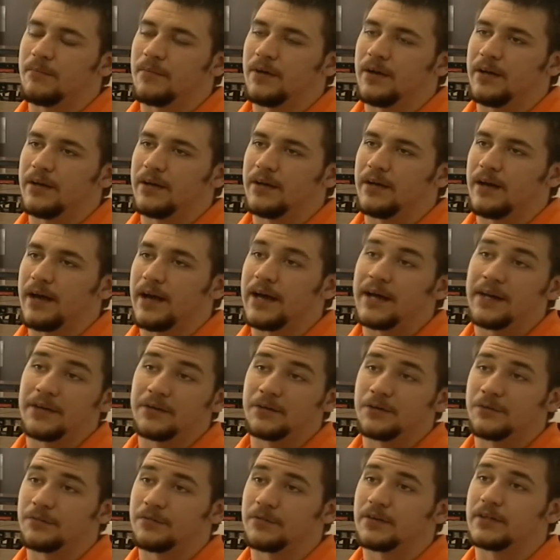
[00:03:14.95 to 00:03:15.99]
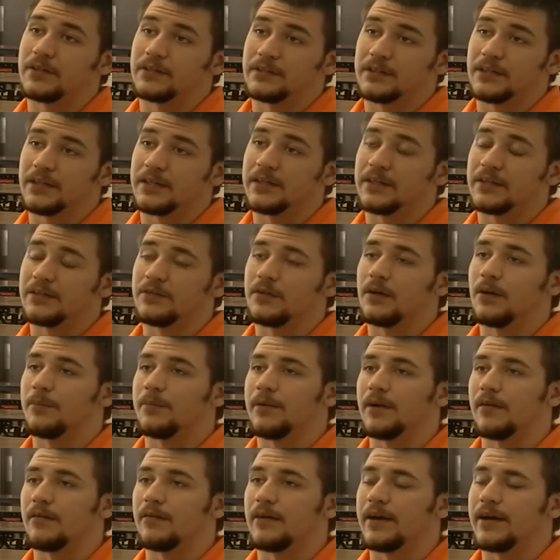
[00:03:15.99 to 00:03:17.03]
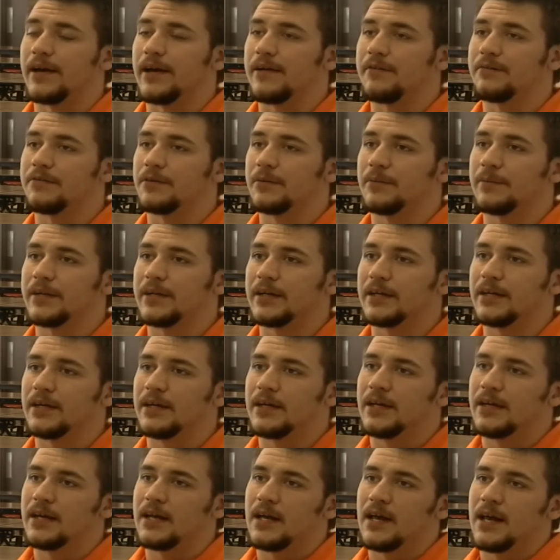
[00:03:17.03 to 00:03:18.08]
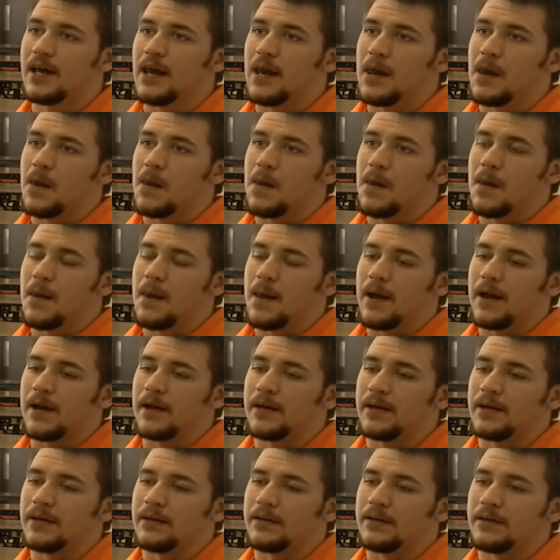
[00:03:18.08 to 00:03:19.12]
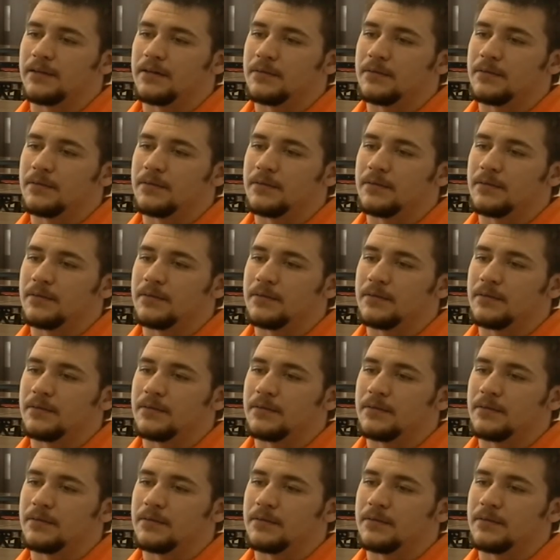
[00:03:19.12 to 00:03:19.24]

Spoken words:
I had two friends that did drop out right after me, and